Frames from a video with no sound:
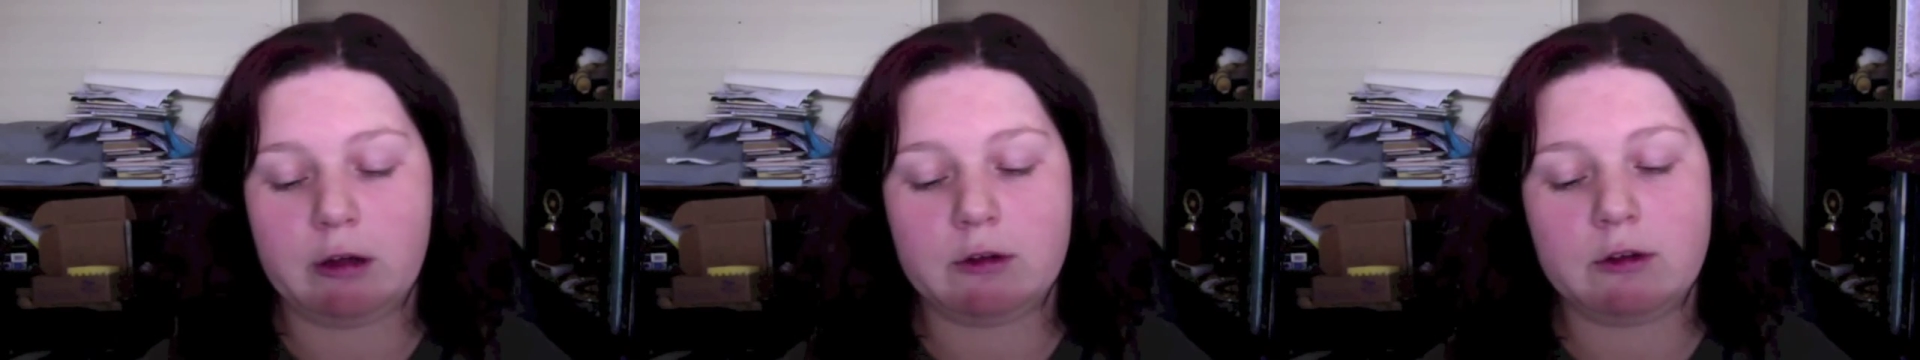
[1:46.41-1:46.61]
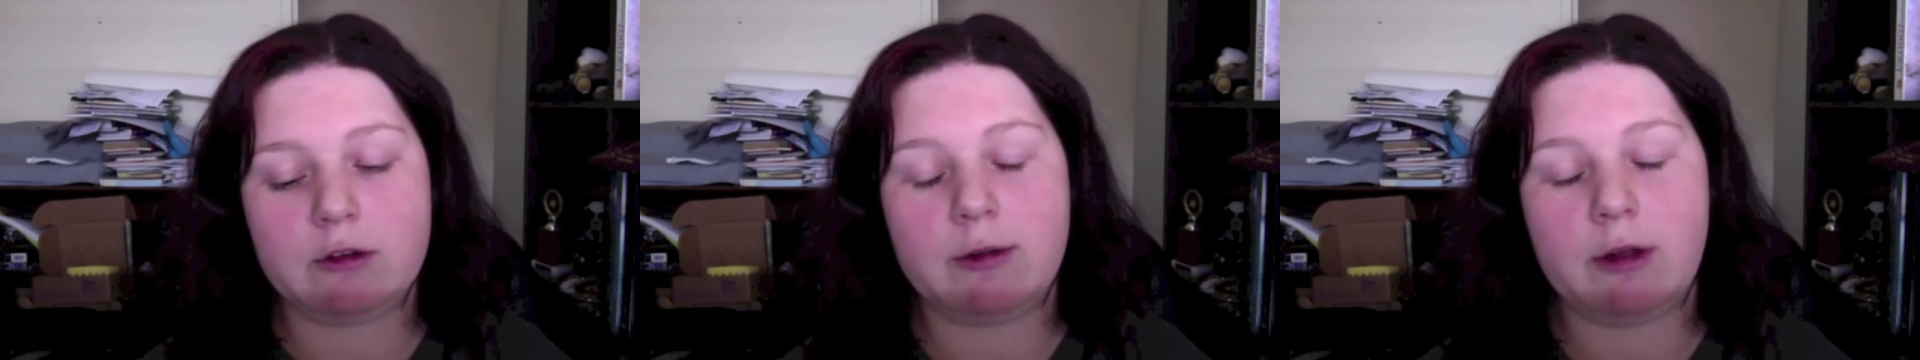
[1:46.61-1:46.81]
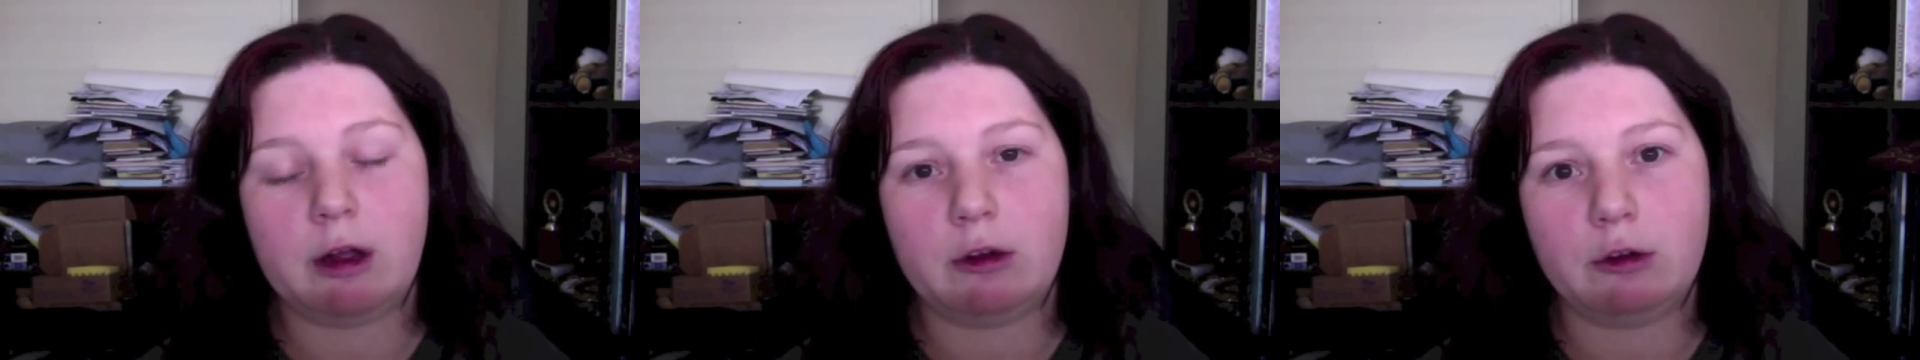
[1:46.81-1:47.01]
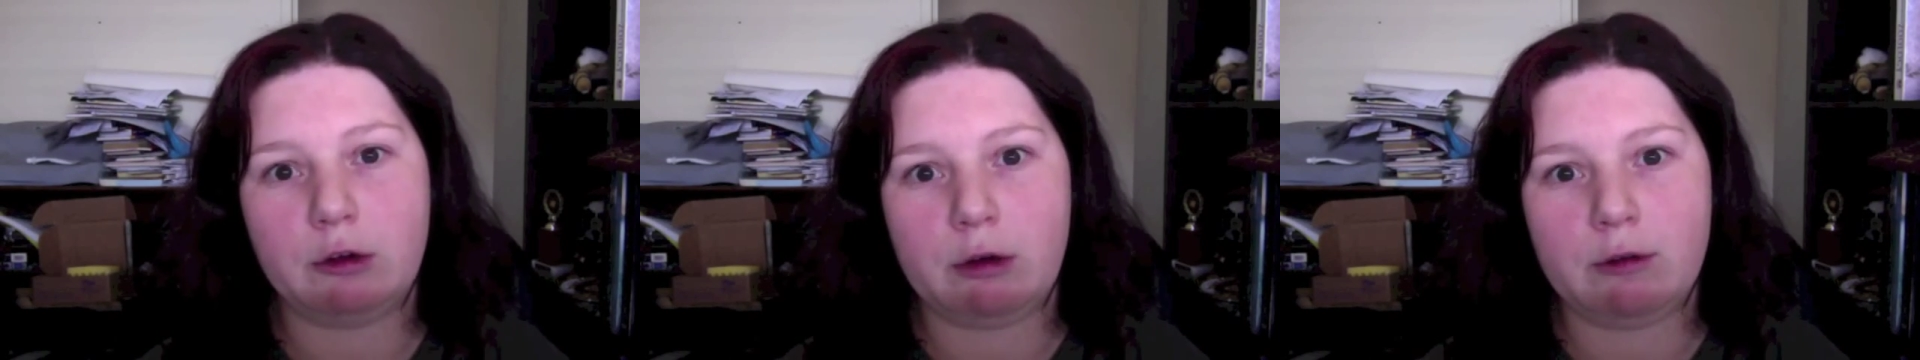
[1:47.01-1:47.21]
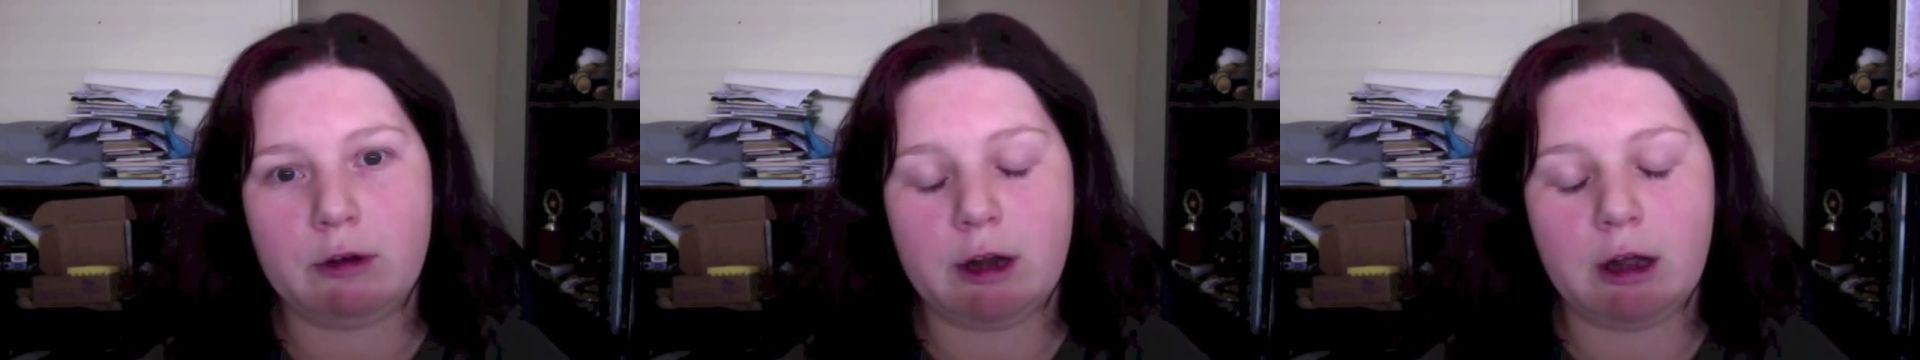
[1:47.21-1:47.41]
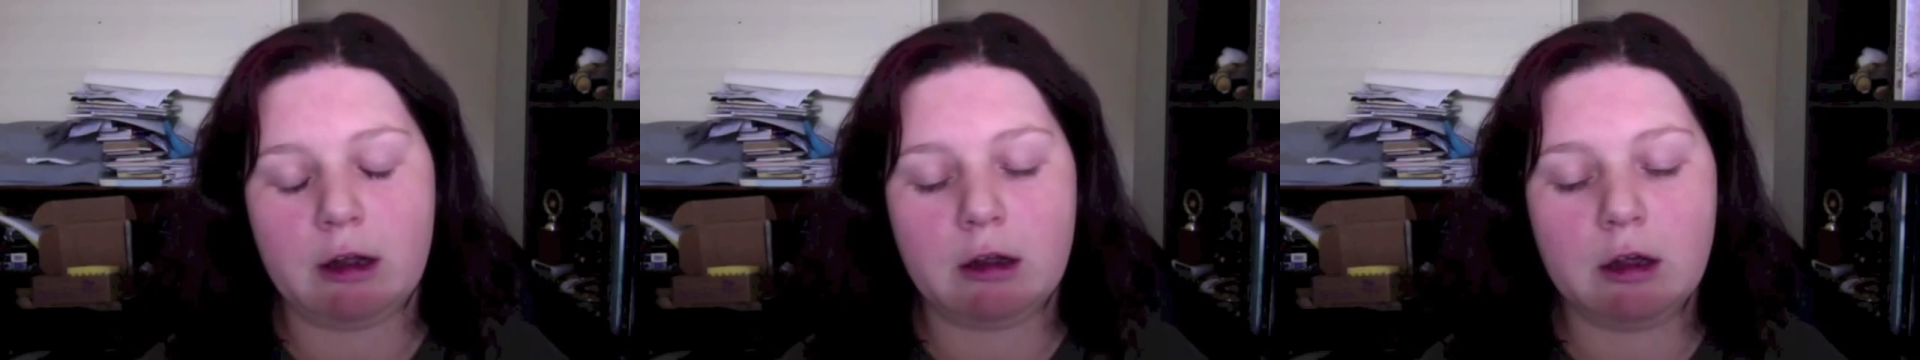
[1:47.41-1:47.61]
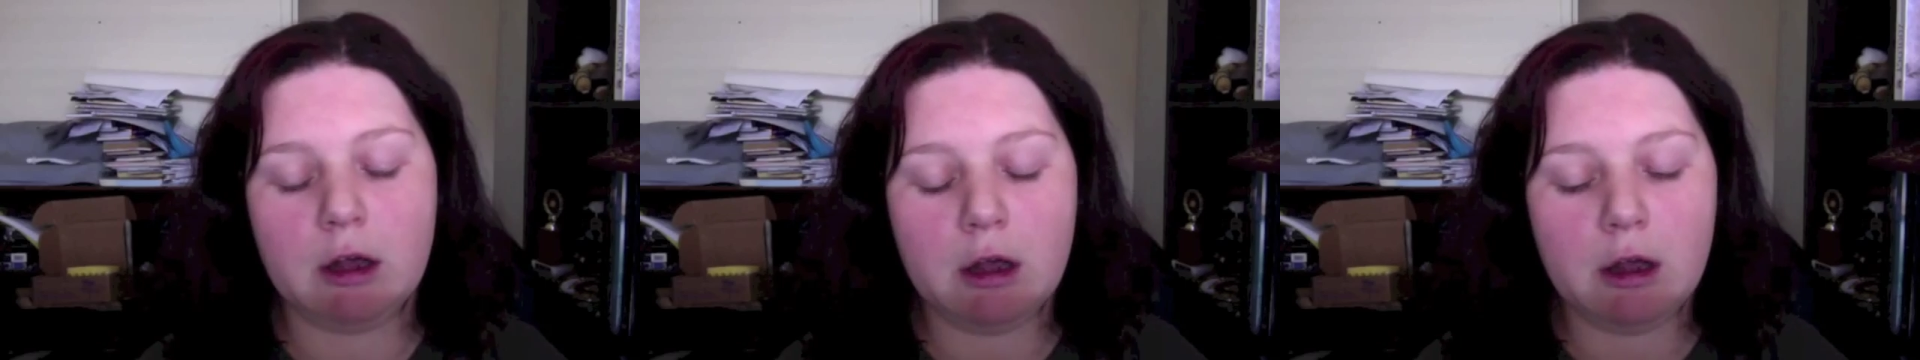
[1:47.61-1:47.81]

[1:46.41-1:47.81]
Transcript: It's not something I do every day,